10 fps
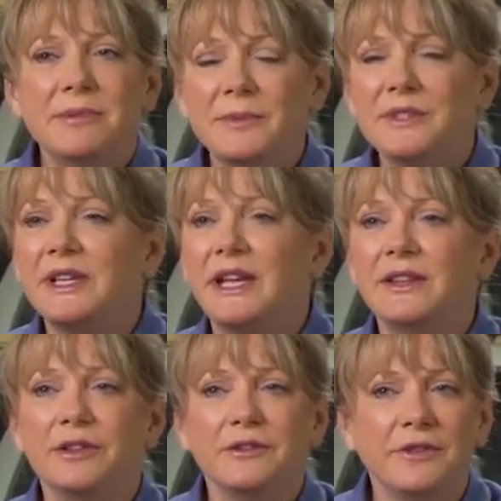members
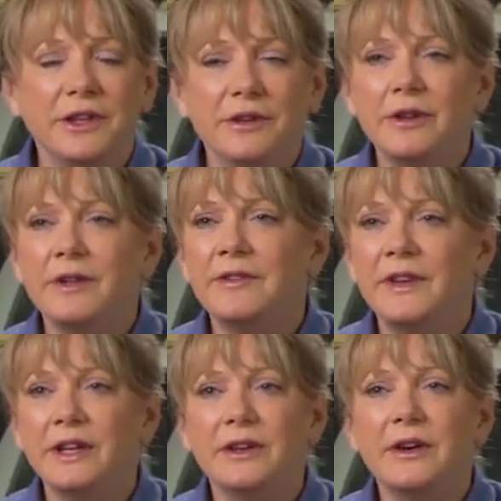get their feel of the
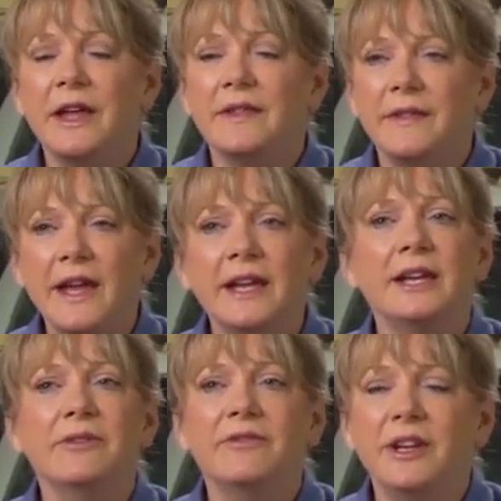vehicle and then they can
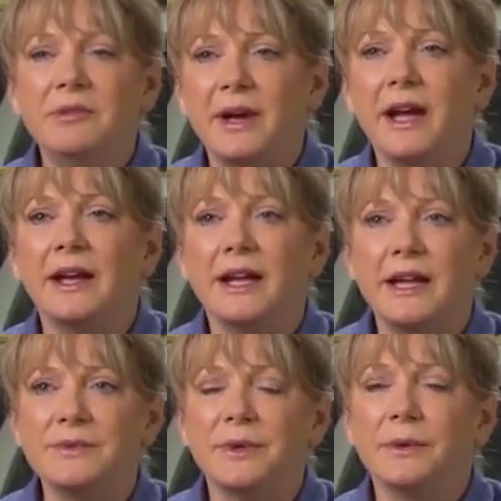give feedback
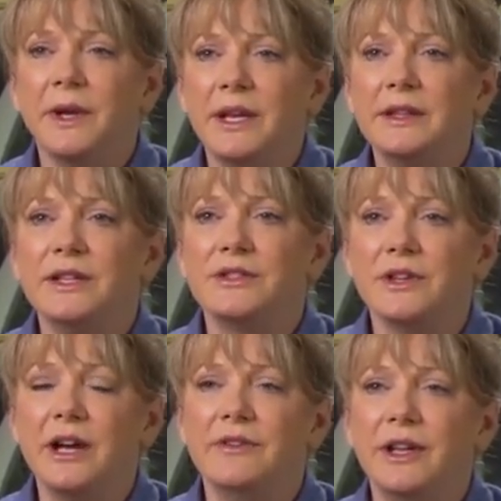as we're running these
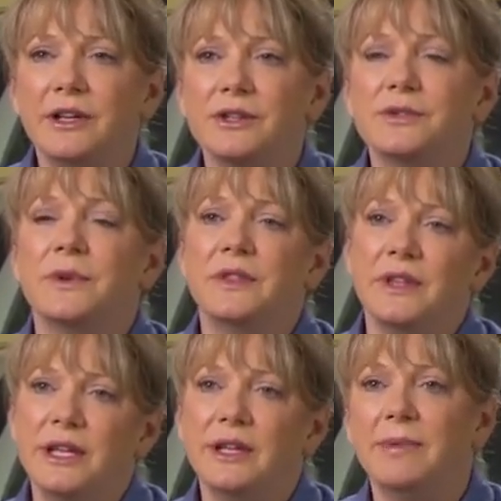trial vehicles with
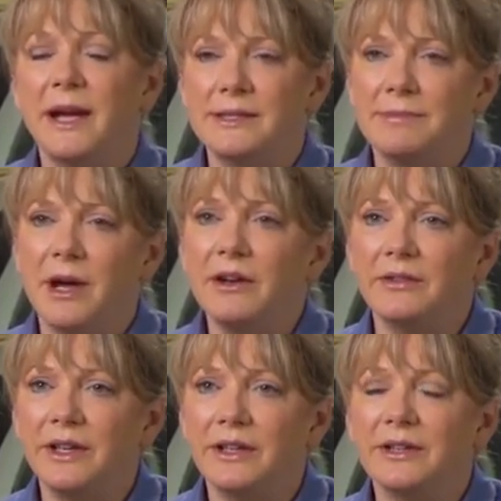the past model
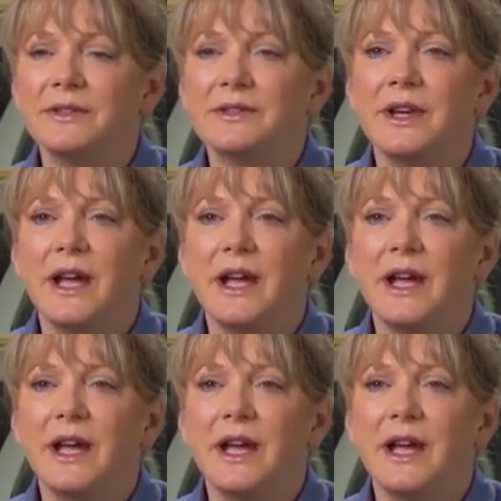vehicles